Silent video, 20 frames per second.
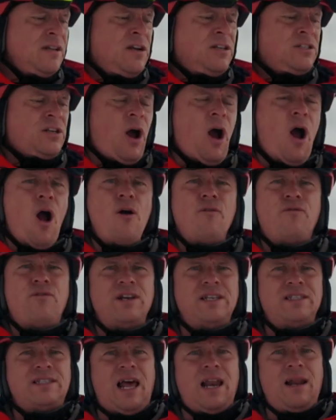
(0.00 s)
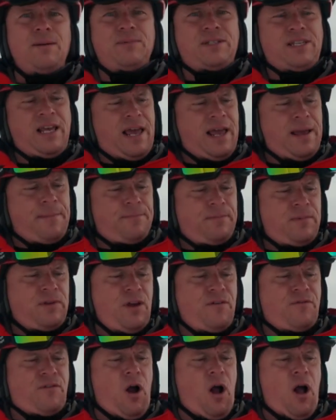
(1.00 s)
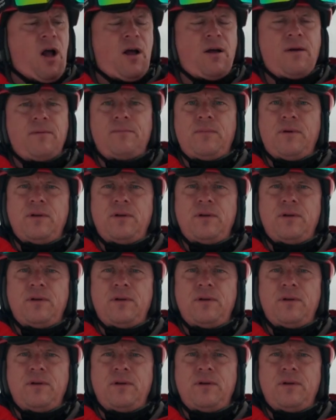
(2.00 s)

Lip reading: So over in Zell, you've got